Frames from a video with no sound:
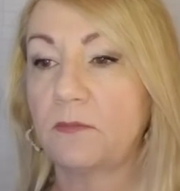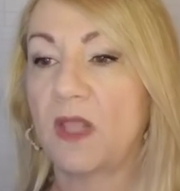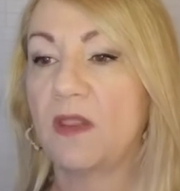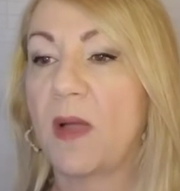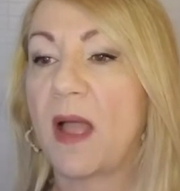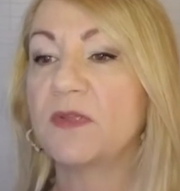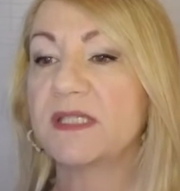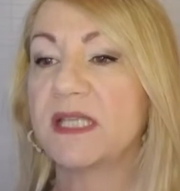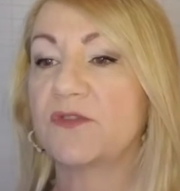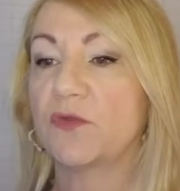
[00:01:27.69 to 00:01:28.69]
the Bible
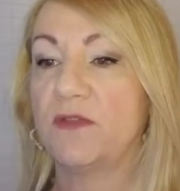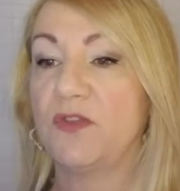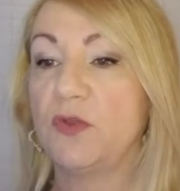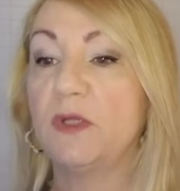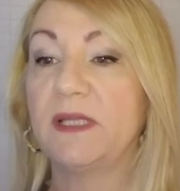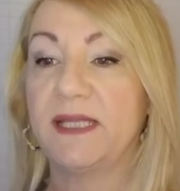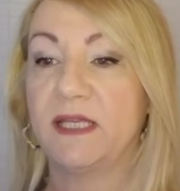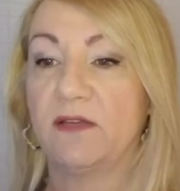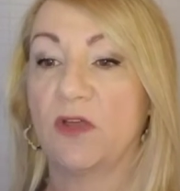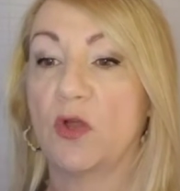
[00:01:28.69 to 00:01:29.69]
says for if you
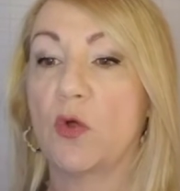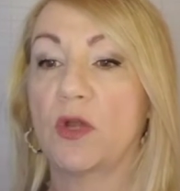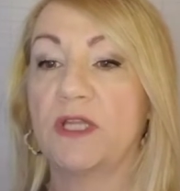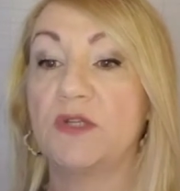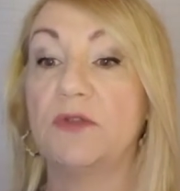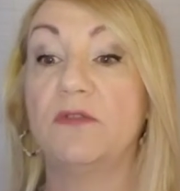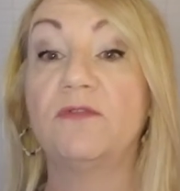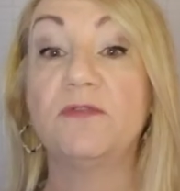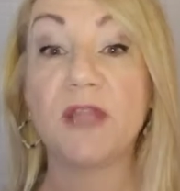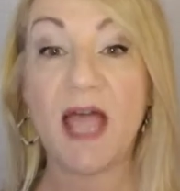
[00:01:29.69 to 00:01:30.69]
live according to the
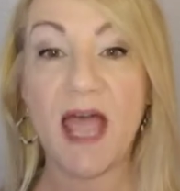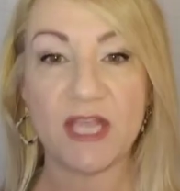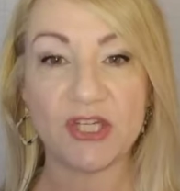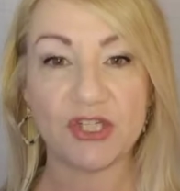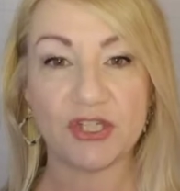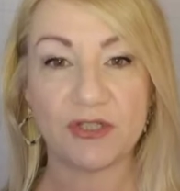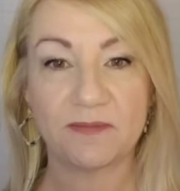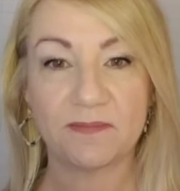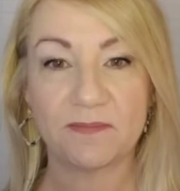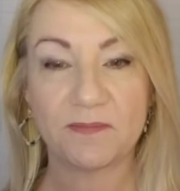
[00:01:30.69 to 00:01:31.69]
flesh,
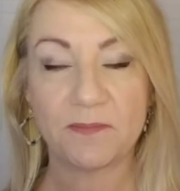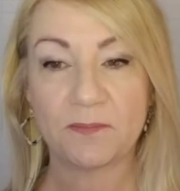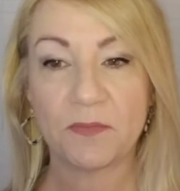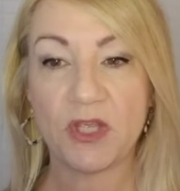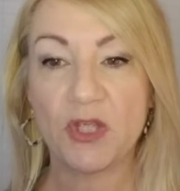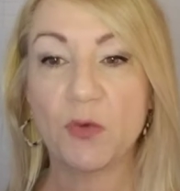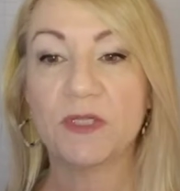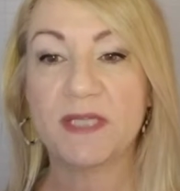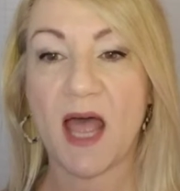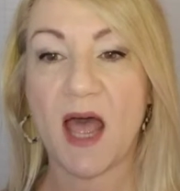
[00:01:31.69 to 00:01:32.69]
you will
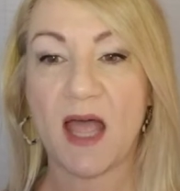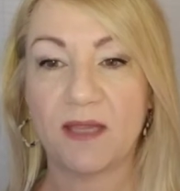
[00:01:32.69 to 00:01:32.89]
die.